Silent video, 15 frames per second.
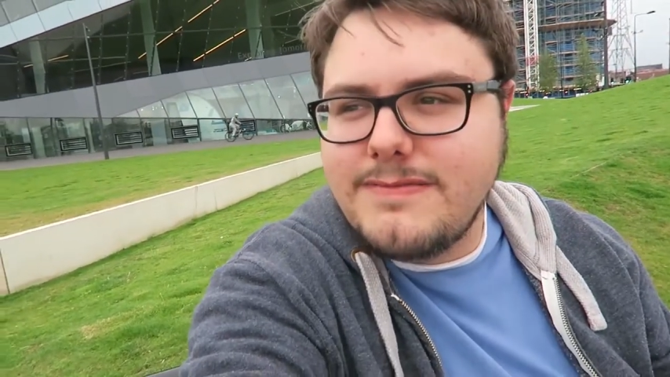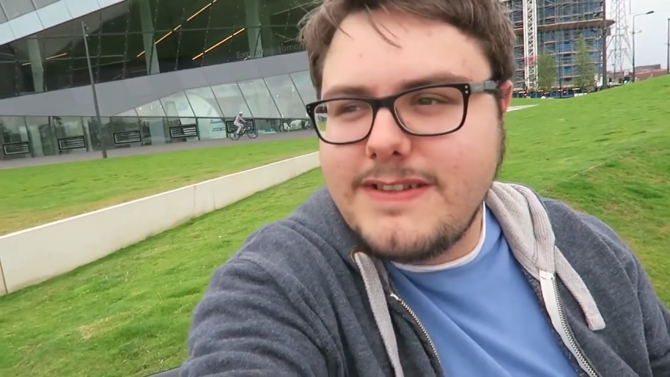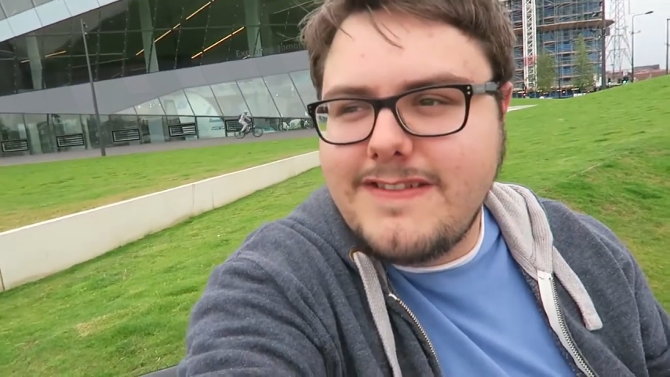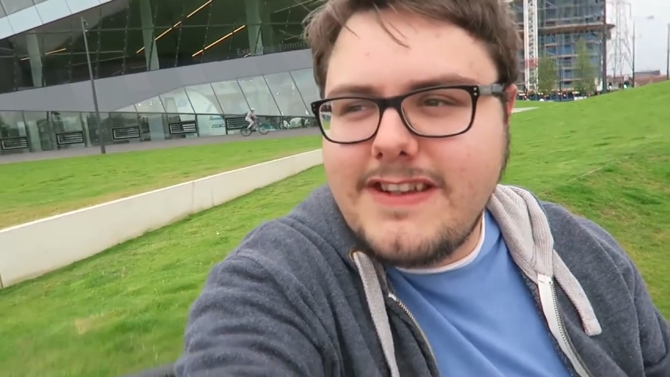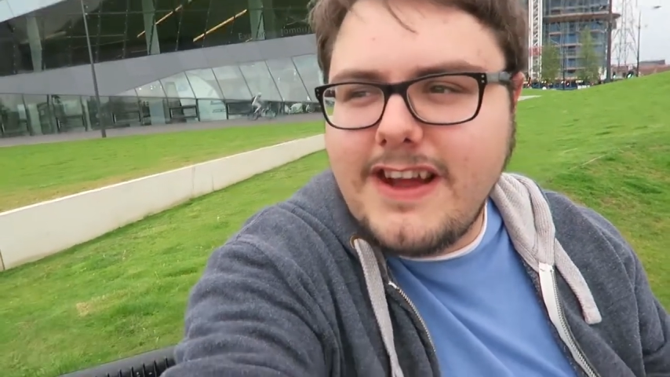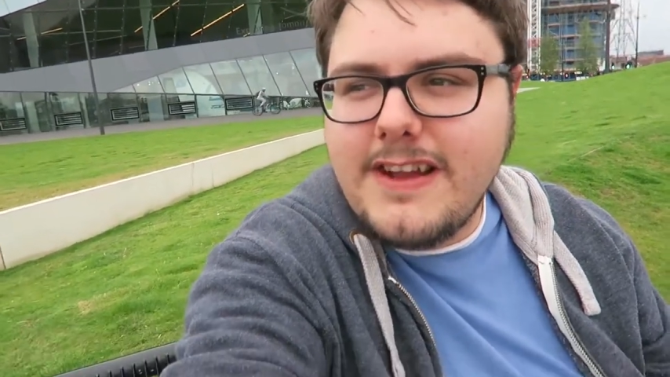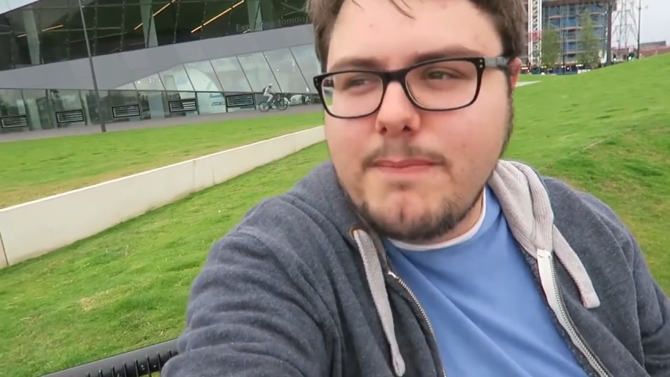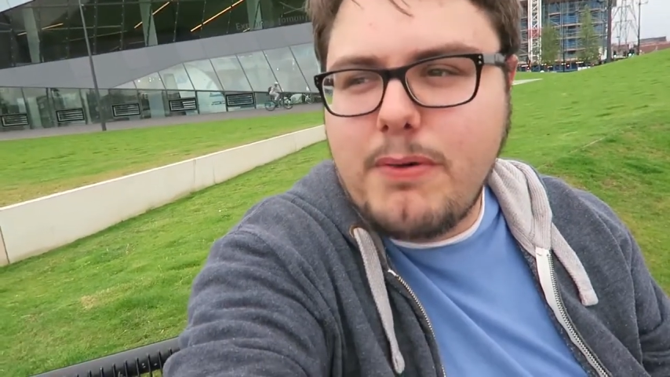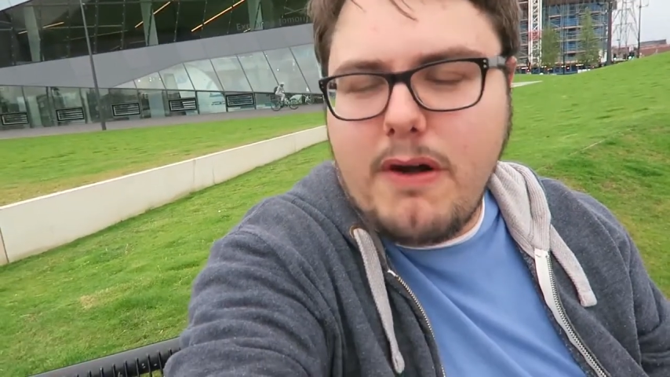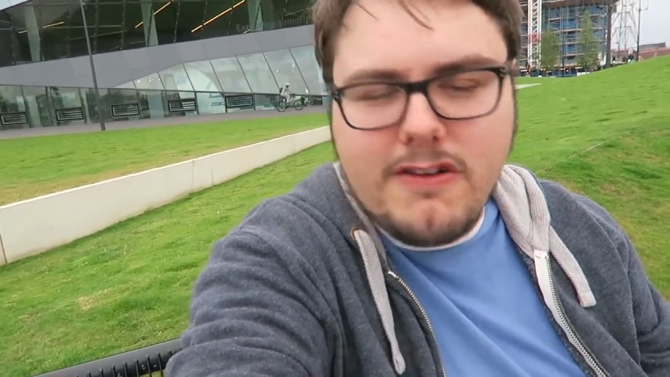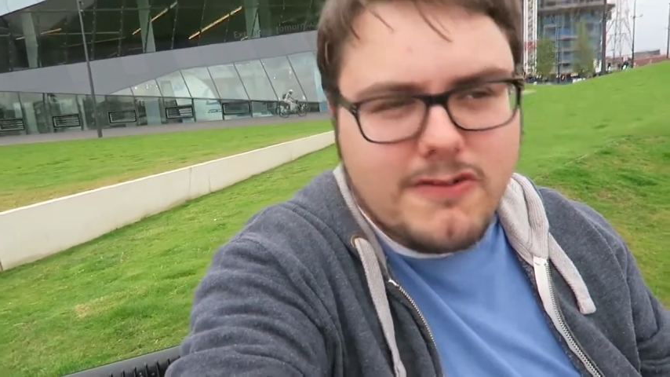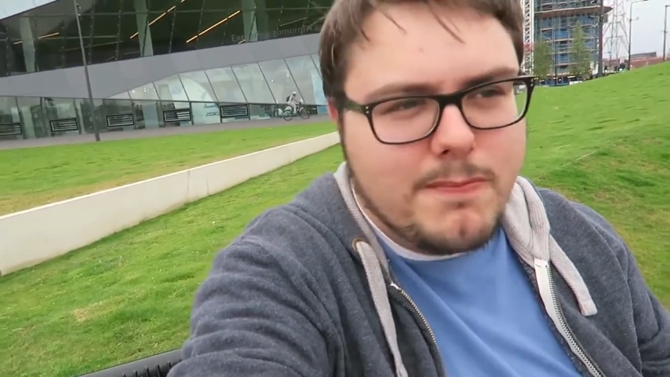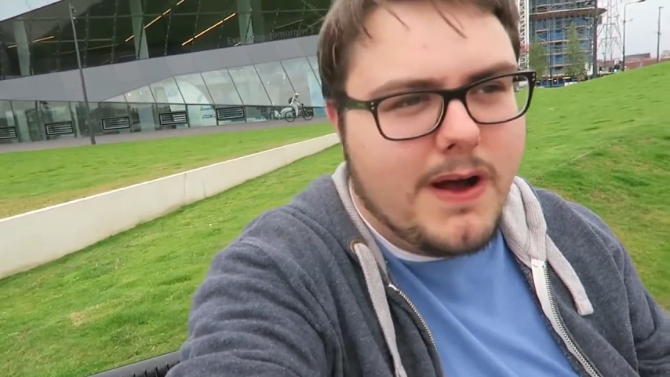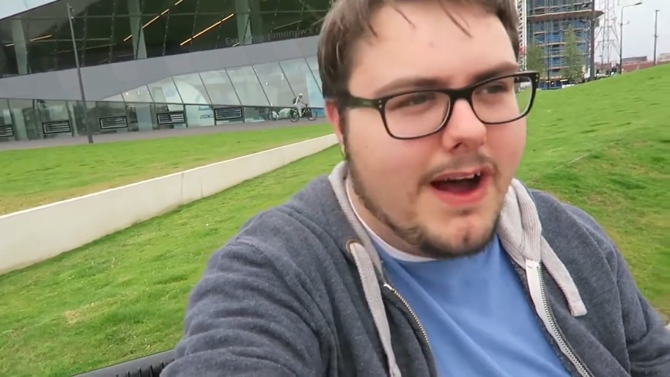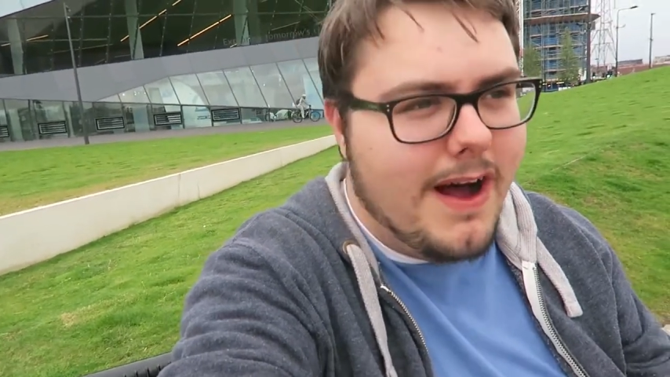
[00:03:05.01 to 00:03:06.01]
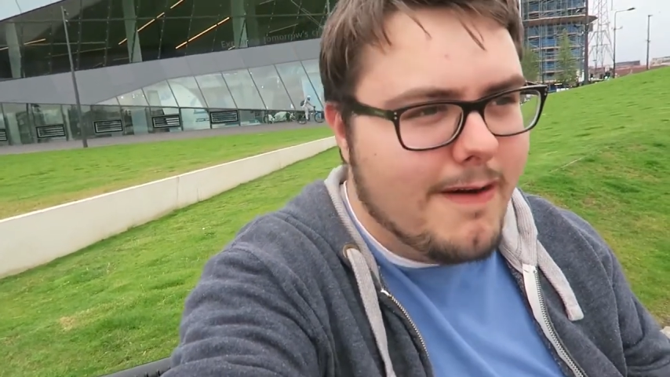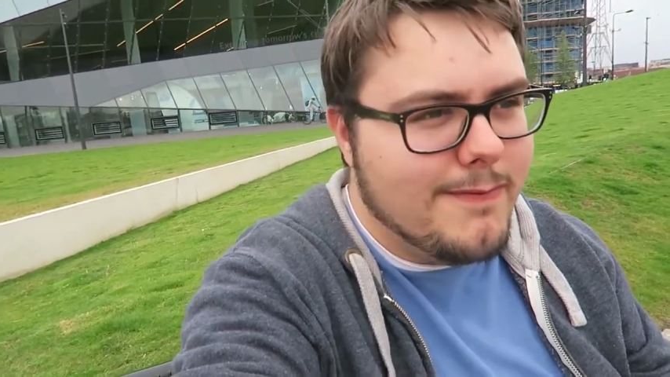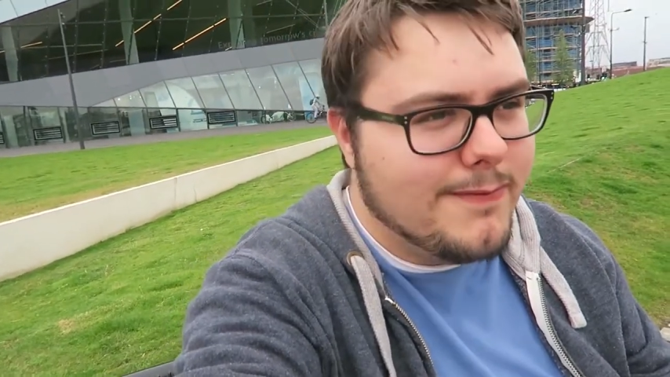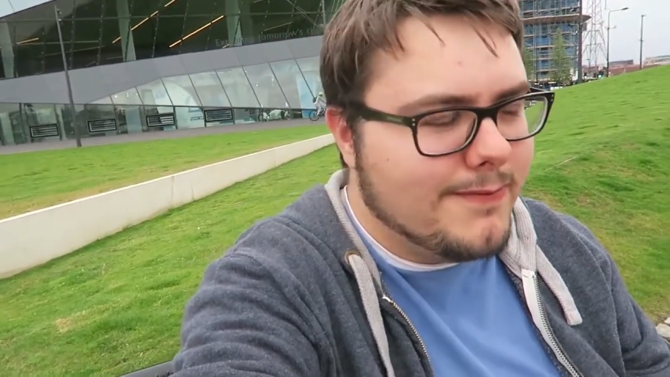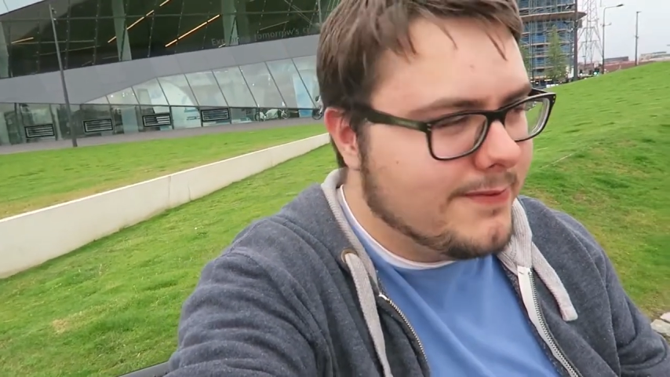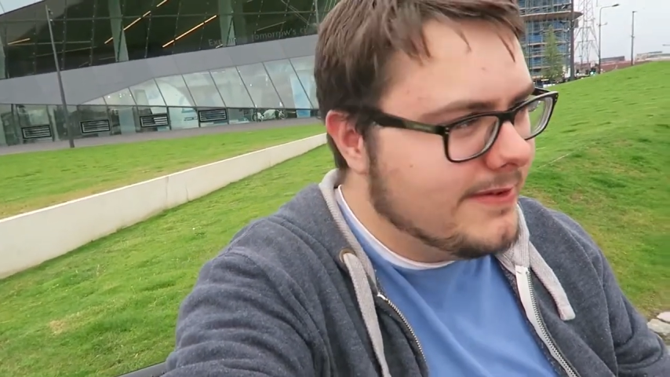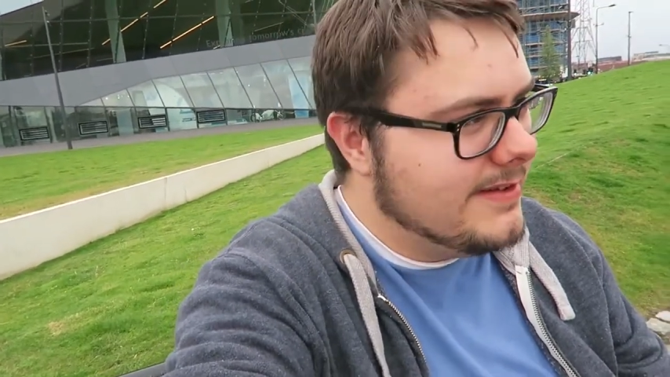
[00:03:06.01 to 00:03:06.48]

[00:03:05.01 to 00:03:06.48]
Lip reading: We're in, like, the posh part of